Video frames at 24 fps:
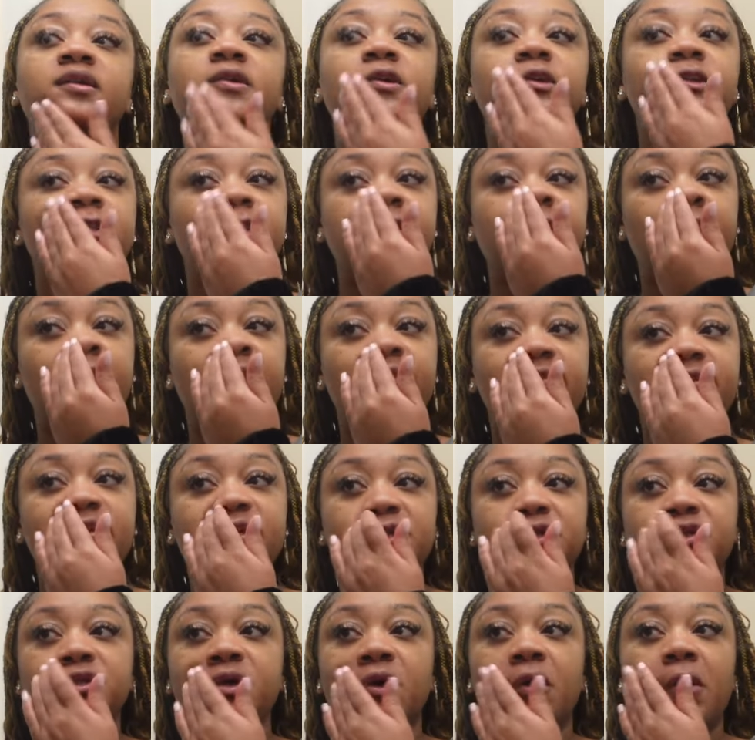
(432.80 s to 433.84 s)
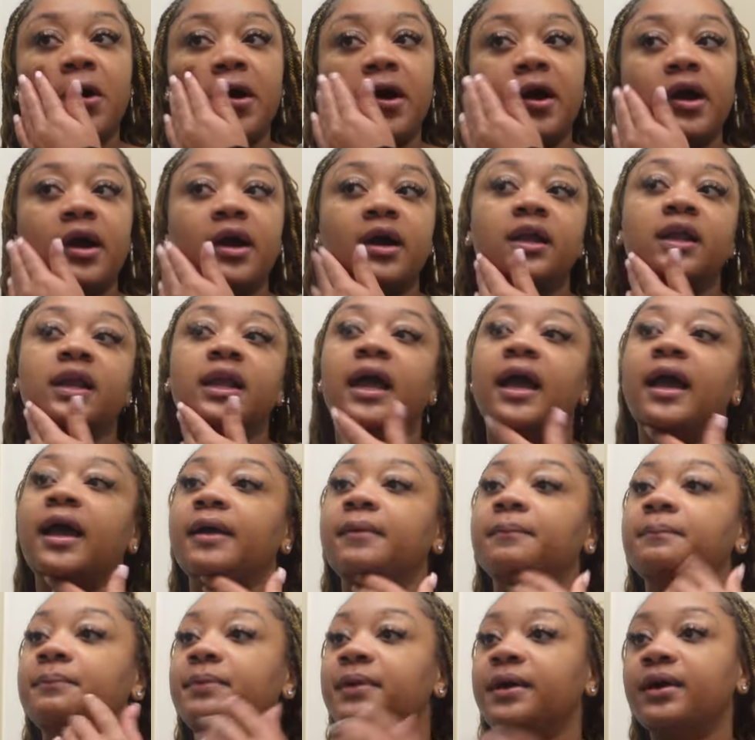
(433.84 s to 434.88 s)
savings are a
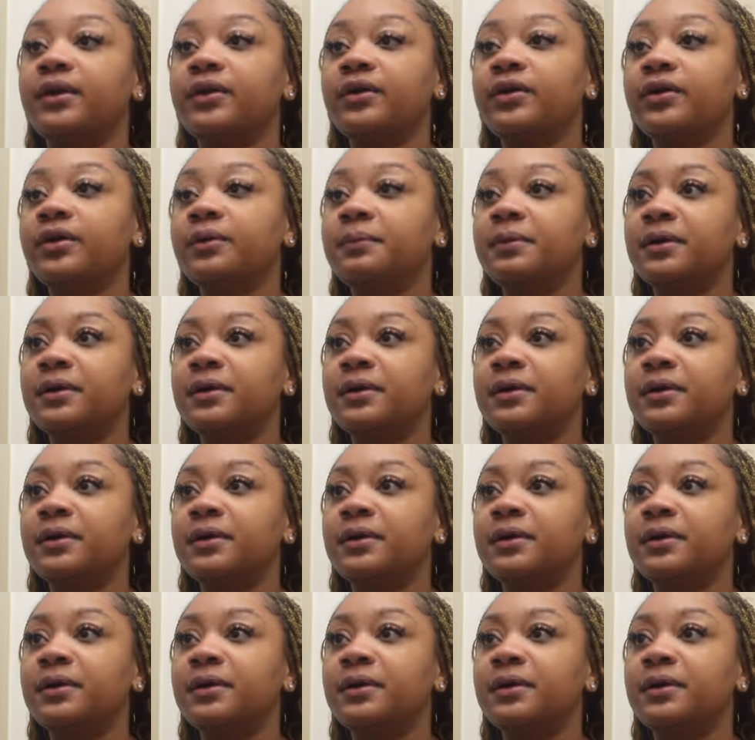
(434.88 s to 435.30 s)
lot better